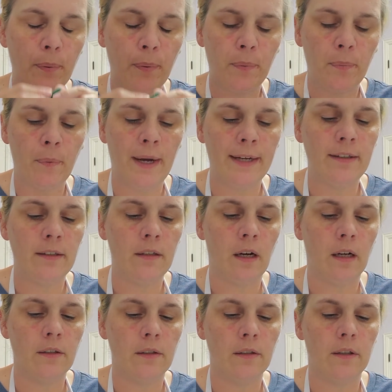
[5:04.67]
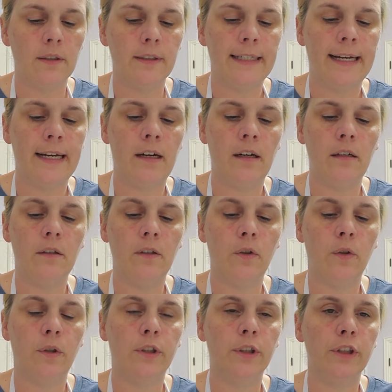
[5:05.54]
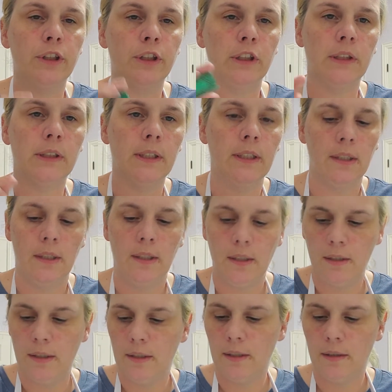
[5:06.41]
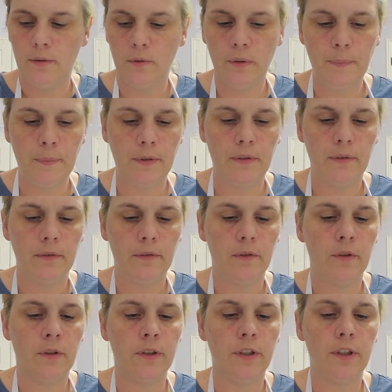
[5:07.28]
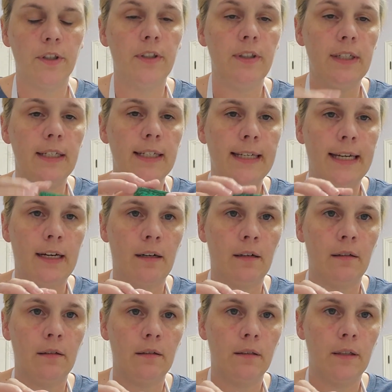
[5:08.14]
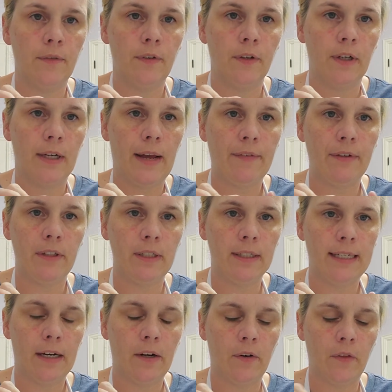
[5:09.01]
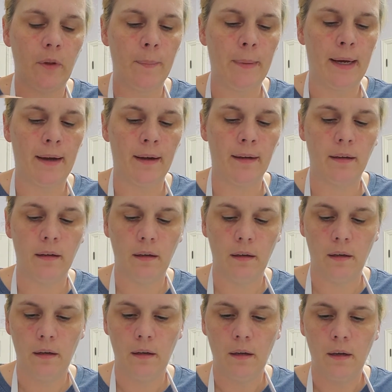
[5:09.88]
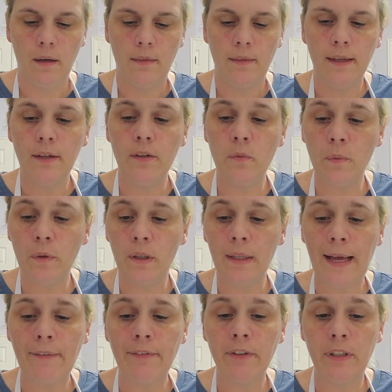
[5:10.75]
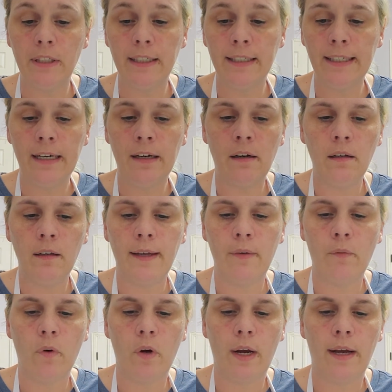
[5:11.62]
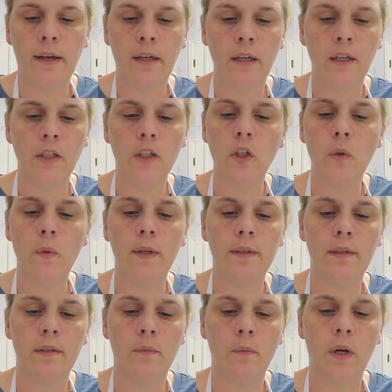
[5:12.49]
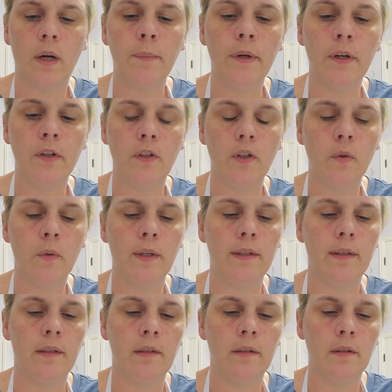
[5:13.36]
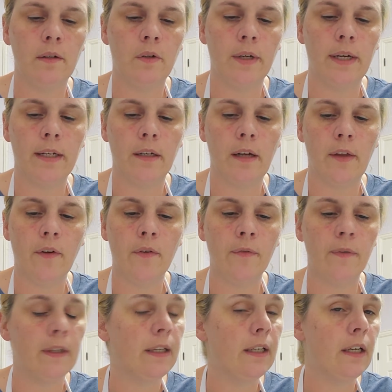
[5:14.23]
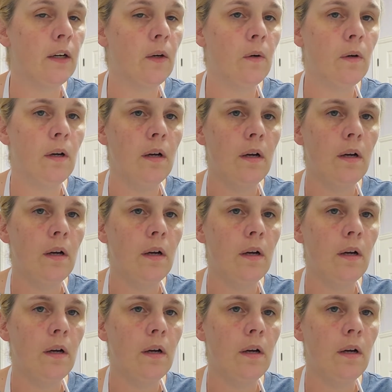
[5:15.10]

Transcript: white dots on now, or your, or your decal, if you're going to have a decal on the back. These will have a decal, and what I'm going to do is create another video